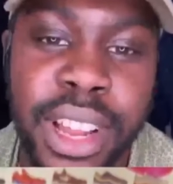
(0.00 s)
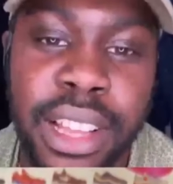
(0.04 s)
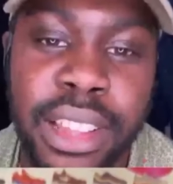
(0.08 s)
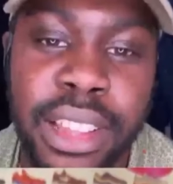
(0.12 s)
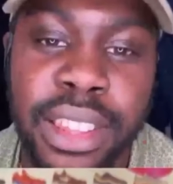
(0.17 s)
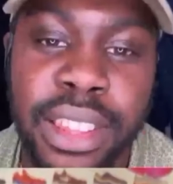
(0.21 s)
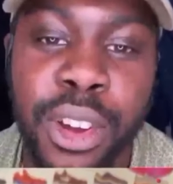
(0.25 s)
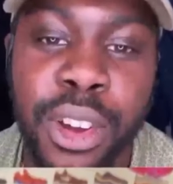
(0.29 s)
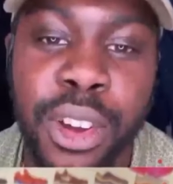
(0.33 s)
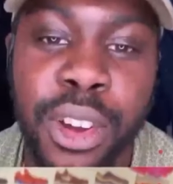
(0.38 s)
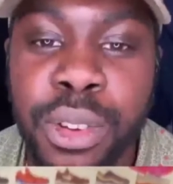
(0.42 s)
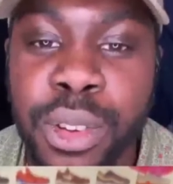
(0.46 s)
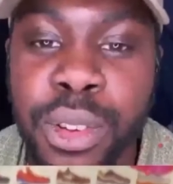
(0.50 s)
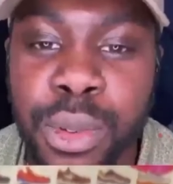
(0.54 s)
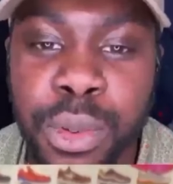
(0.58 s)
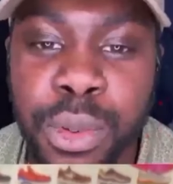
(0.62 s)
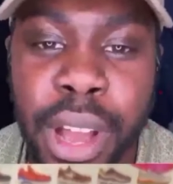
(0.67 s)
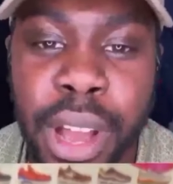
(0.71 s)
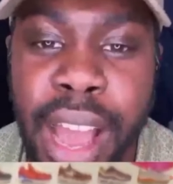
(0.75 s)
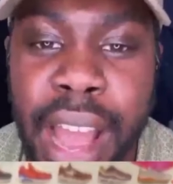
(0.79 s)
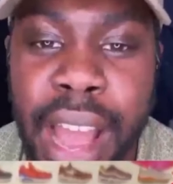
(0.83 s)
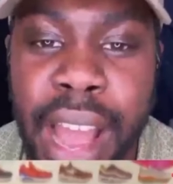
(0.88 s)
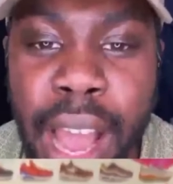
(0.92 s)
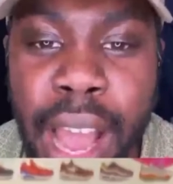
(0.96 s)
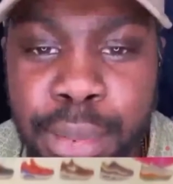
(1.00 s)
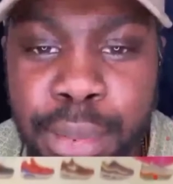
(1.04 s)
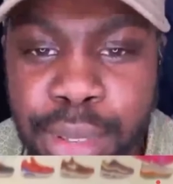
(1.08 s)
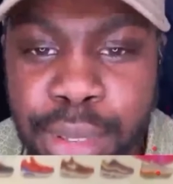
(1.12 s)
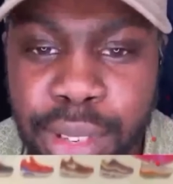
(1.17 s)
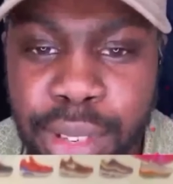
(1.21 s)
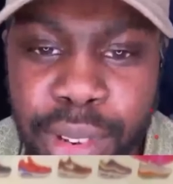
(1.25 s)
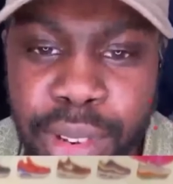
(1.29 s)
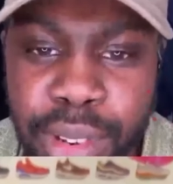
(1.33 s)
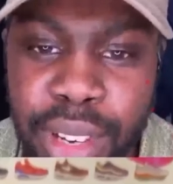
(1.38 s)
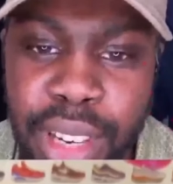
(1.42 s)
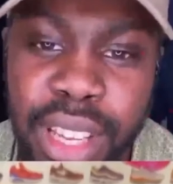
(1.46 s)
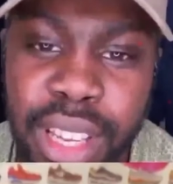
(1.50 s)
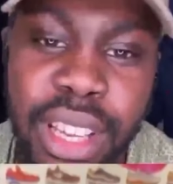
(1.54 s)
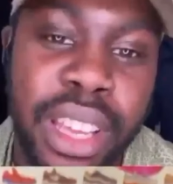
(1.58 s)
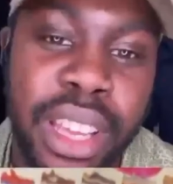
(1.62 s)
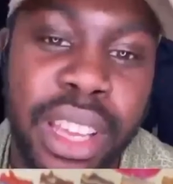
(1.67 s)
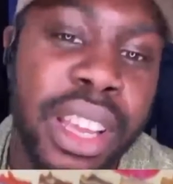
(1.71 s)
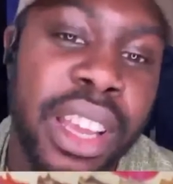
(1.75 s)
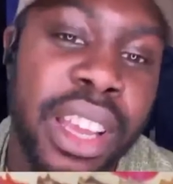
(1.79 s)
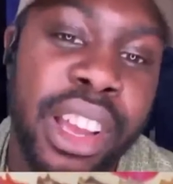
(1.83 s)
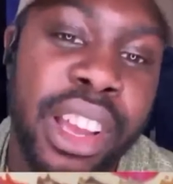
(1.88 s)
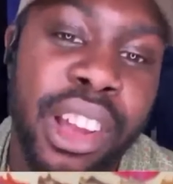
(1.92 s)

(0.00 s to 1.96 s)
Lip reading: Now those were absolutely